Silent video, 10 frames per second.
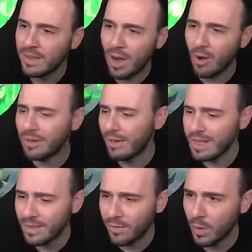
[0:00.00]
Now on the
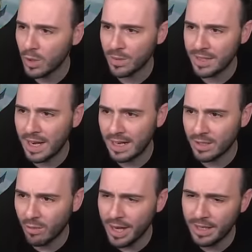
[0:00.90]
rest, of course, was not as
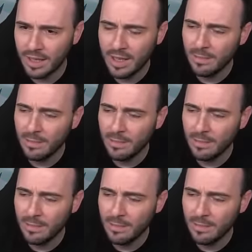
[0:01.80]
great.